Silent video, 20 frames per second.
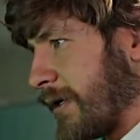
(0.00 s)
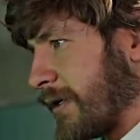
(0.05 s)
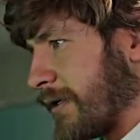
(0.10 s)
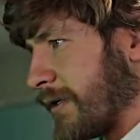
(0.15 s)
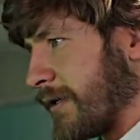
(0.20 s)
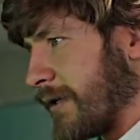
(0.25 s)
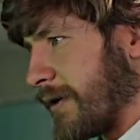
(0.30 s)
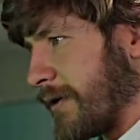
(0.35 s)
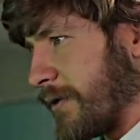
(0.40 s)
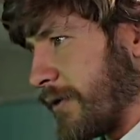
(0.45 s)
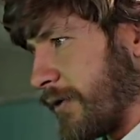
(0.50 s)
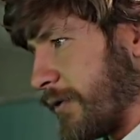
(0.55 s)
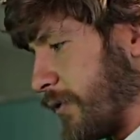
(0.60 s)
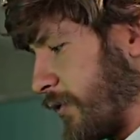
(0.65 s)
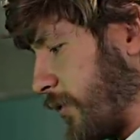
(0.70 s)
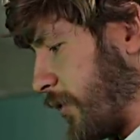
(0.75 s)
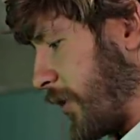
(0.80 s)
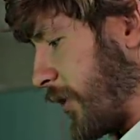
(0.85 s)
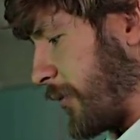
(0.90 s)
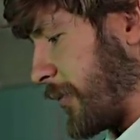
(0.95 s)
today
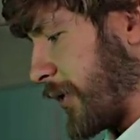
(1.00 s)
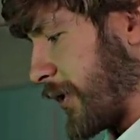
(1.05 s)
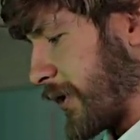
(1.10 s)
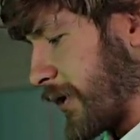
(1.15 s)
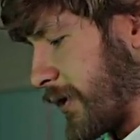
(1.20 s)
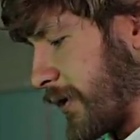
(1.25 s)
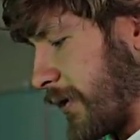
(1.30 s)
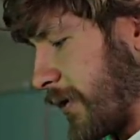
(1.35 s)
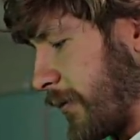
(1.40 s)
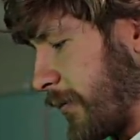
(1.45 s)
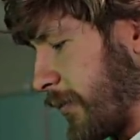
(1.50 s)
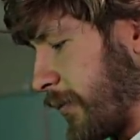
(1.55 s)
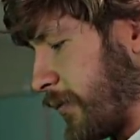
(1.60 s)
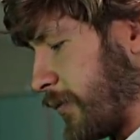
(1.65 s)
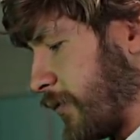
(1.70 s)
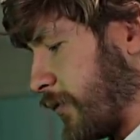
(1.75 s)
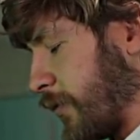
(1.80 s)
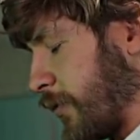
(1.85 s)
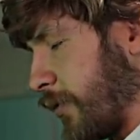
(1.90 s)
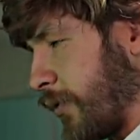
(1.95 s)
you are picking up
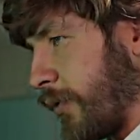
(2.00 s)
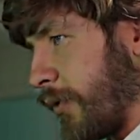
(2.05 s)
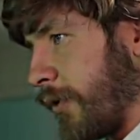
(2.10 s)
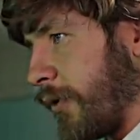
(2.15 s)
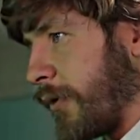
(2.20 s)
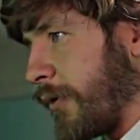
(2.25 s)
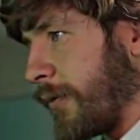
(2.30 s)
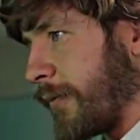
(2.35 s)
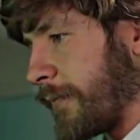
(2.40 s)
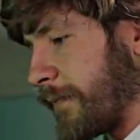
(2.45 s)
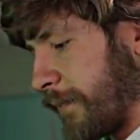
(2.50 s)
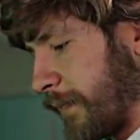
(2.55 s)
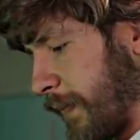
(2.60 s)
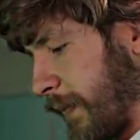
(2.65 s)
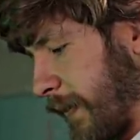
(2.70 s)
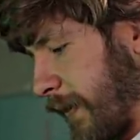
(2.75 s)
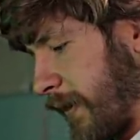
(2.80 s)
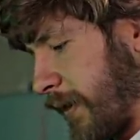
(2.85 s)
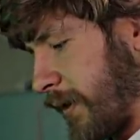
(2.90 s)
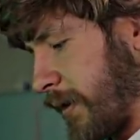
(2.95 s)
your
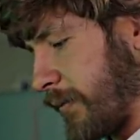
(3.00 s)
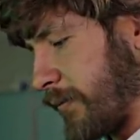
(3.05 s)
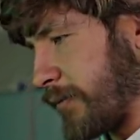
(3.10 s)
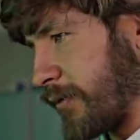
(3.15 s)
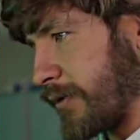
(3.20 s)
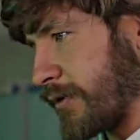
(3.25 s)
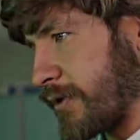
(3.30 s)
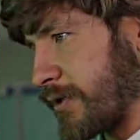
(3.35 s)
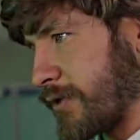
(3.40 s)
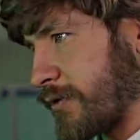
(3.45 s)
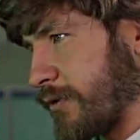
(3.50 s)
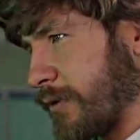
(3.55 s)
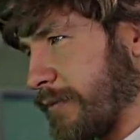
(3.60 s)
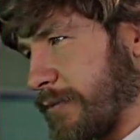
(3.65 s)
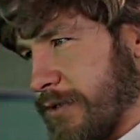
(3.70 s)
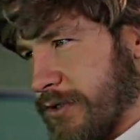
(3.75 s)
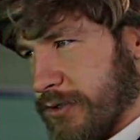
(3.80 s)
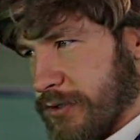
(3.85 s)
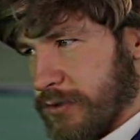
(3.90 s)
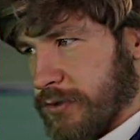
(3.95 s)

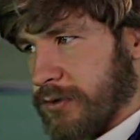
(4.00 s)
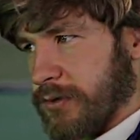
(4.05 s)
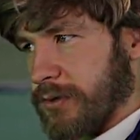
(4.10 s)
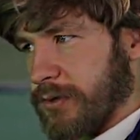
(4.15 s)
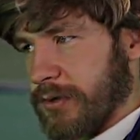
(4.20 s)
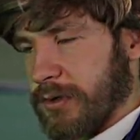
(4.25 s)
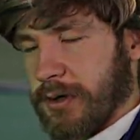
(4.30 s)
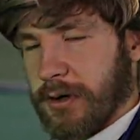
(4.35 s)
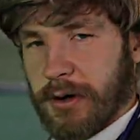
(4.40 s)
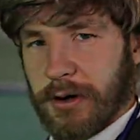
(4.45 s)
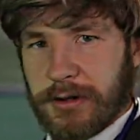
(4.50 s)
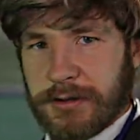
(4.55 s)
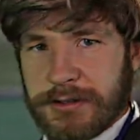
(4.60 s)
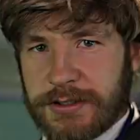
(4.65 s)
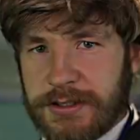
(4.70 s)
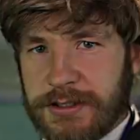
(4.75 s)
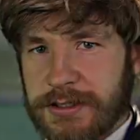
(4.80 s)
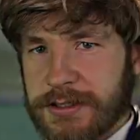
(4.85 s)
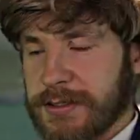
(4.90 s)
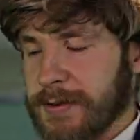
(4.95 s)
prescription
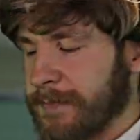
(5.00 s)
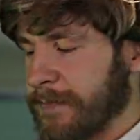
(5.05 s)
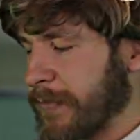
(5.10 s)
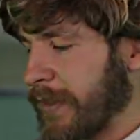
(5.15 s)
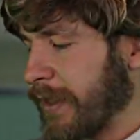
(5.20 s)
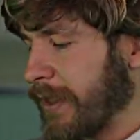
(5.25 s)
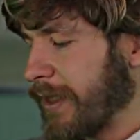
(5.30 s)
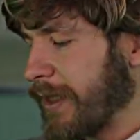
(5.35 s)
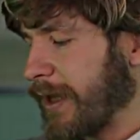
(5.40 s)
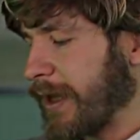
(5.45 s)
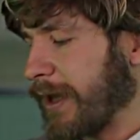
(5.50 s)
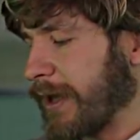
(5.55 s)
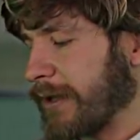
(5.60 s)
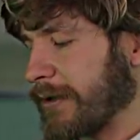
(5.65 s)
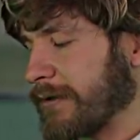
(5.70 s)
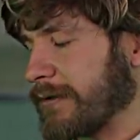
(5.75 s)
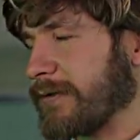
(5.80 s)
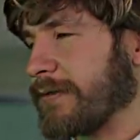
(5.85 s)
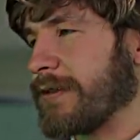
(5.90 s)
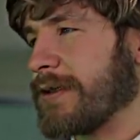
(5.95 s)
glasses,
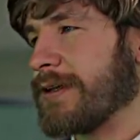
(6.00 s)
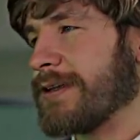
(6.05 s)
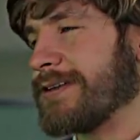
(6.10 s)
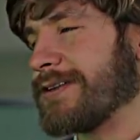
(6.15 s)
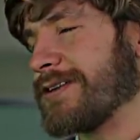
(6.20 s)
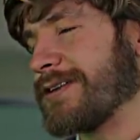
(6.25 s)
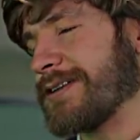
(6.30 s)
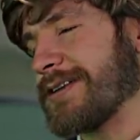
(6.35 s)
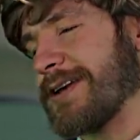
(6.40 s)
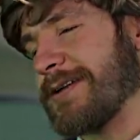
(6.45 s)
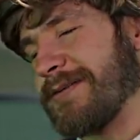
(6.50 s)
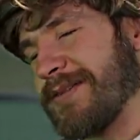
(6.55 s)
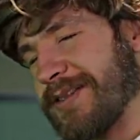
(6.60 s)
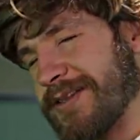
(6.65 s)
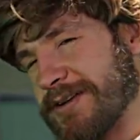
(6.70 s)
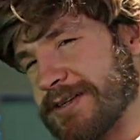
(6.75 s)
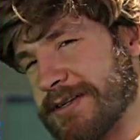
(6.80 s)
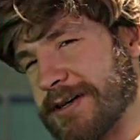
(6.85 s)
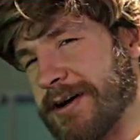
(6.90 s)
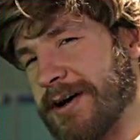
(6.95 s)
and these just have
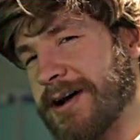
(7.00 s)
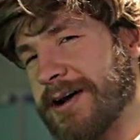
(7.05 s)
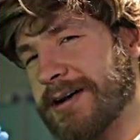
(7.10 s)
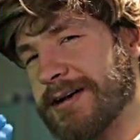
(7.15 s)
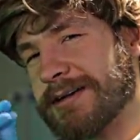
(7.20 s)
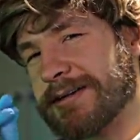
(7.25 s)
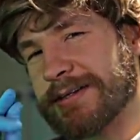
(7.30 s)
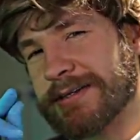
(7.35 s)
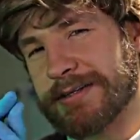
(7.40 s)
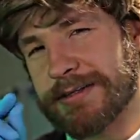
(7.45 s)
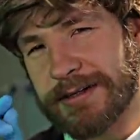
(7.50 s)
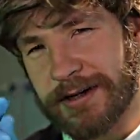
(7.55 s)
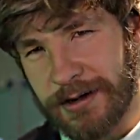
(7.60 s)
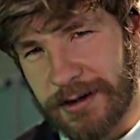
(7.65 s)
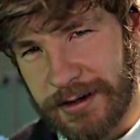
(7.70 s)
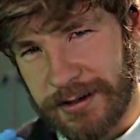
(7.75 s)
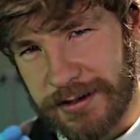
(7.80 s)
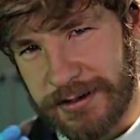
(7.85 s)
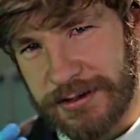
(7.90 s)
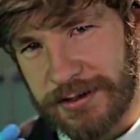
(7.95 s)
the
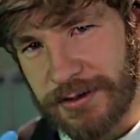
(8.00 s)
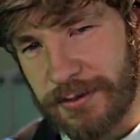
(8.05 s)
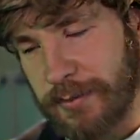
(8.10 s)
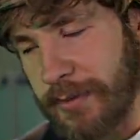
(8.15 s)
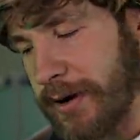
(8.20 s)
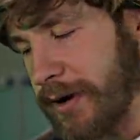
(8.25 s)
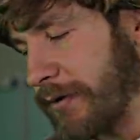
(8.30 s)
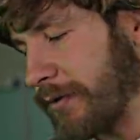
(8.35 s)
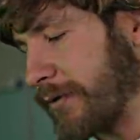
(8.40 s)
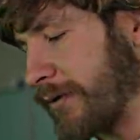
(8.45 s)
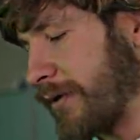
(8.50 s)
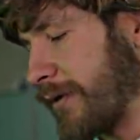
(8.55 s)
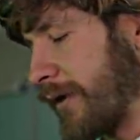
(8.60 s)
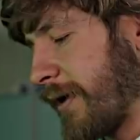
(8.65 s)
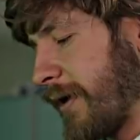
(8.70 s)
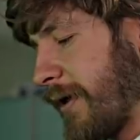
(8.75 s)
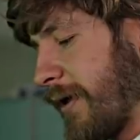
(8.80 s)
tiniest amount,